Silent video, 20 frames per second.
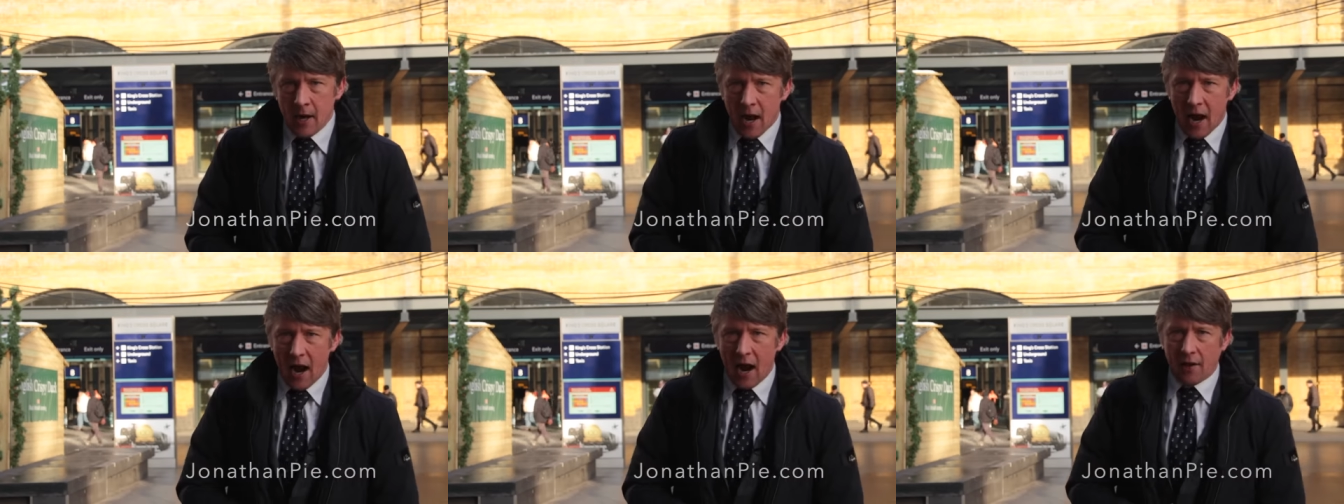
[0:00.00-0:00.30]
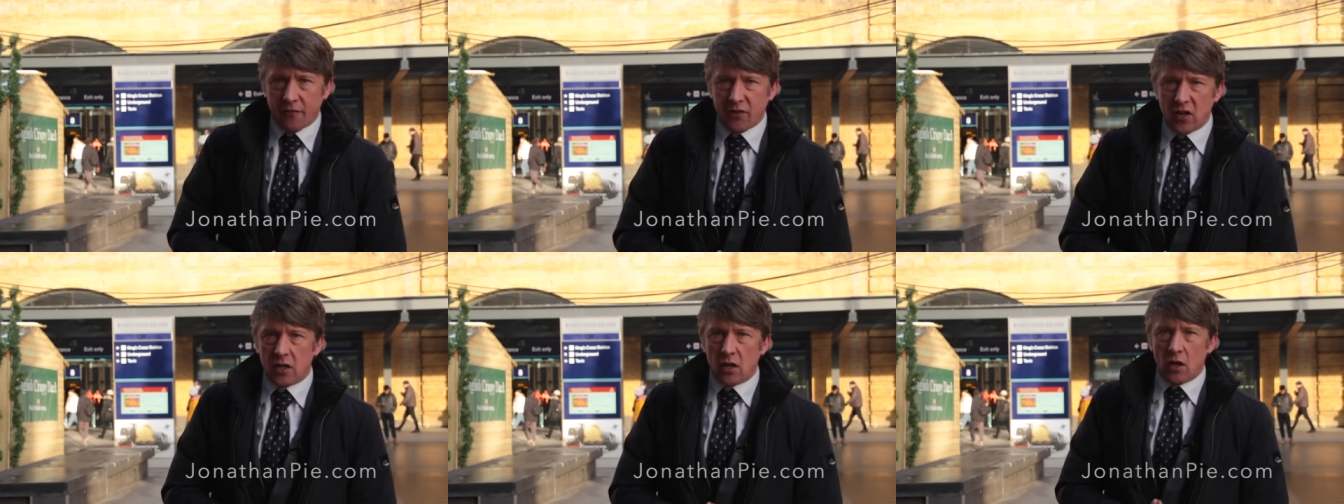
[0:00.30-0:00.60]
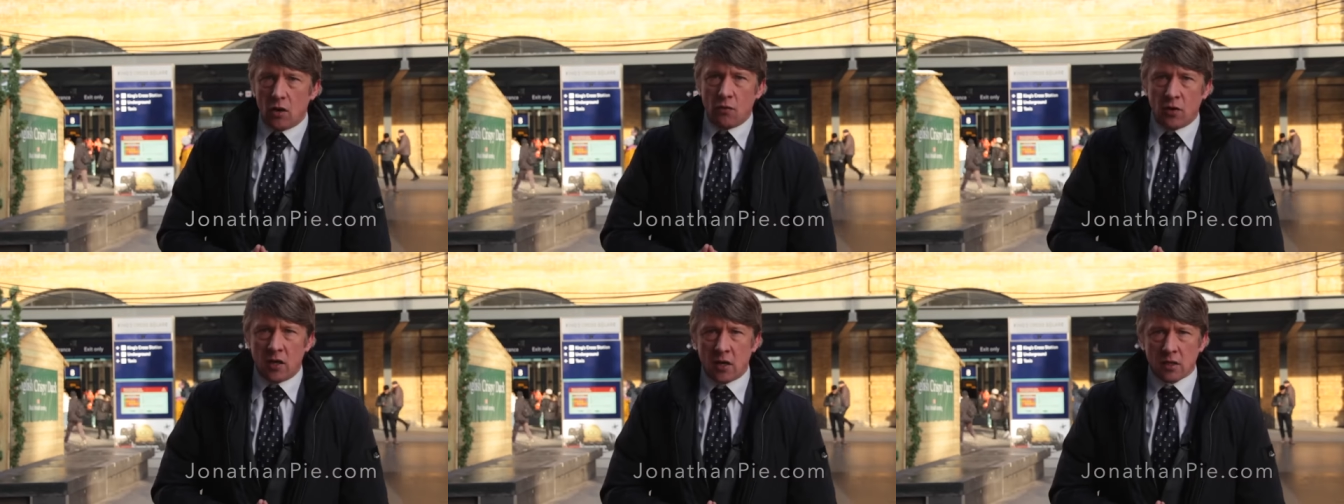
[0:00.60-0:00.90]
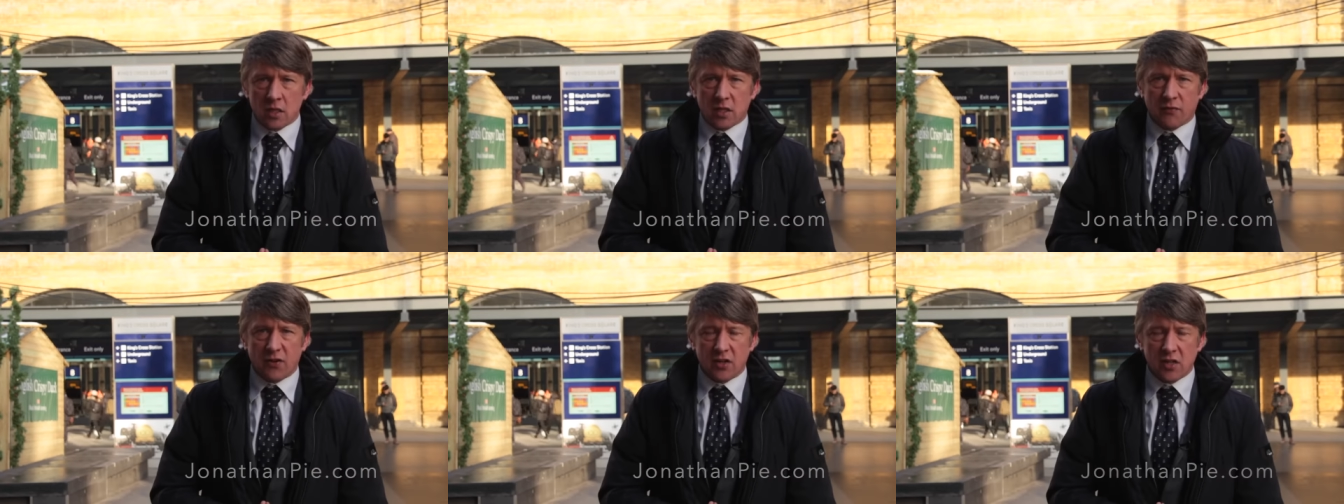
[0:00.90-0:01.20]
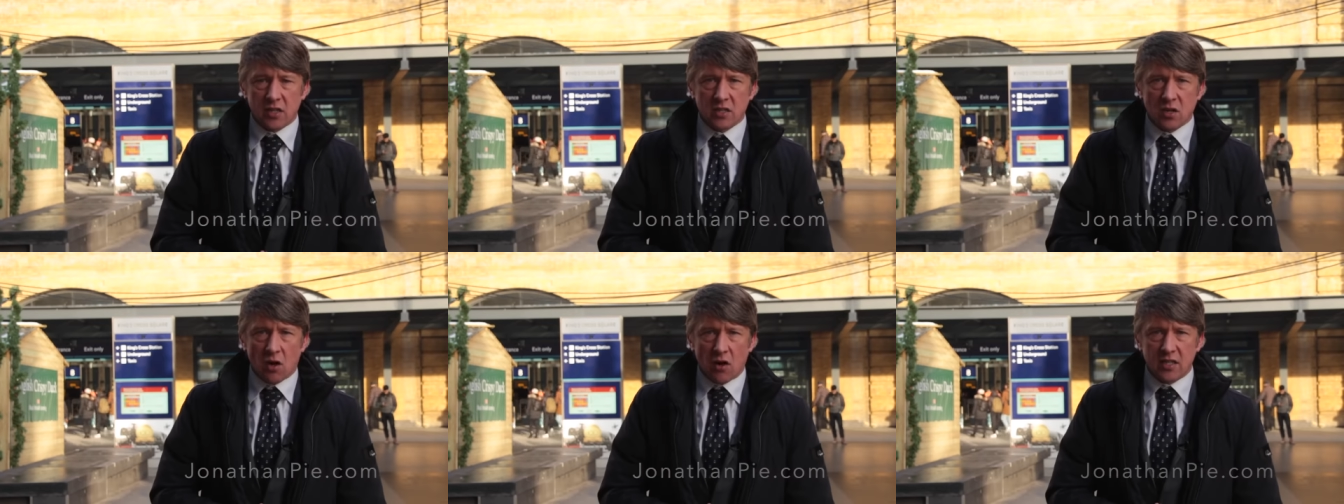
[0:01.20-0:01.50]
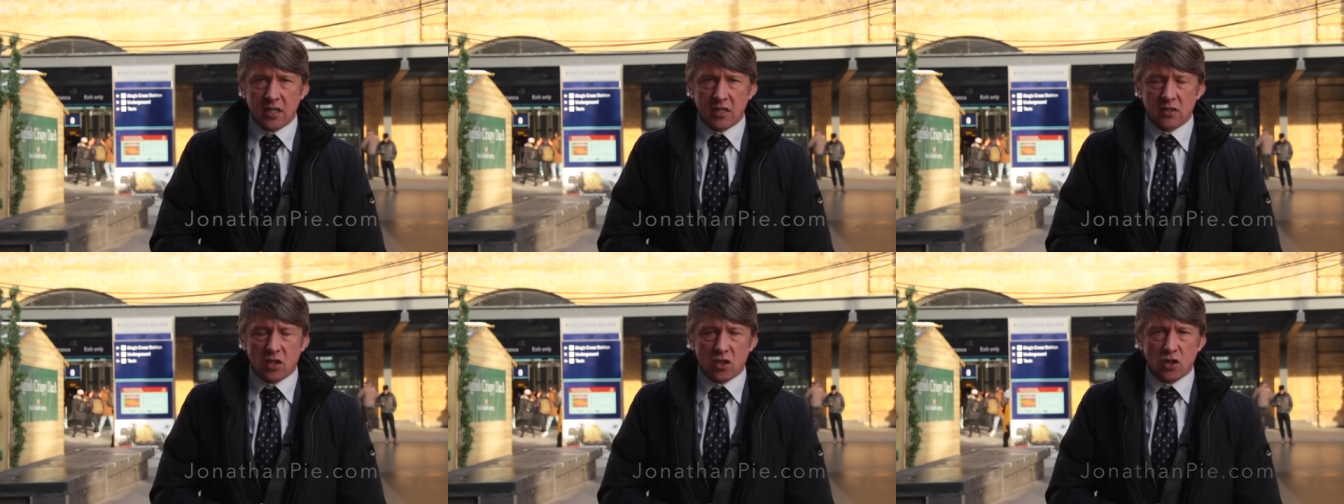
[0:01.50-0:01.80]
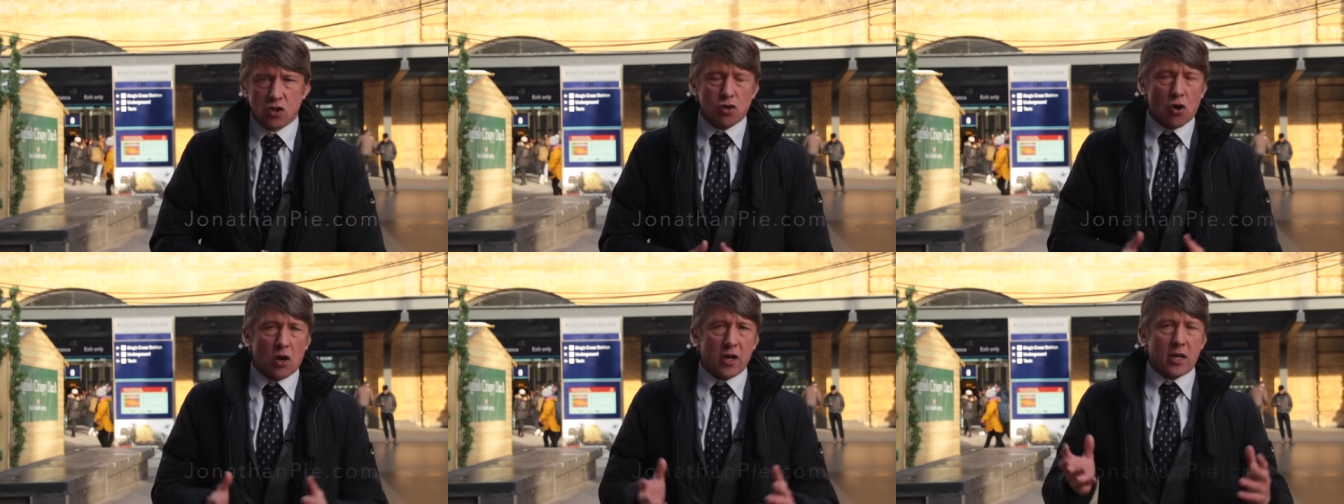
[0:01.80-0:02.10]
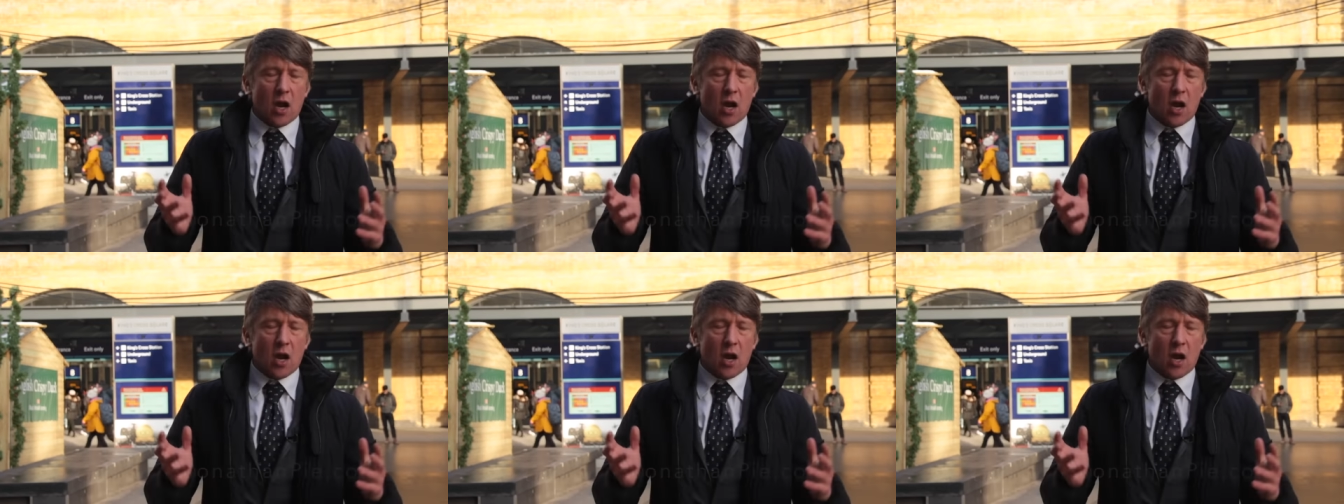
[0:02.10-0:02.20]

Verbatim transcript: at the unions for deciding to strike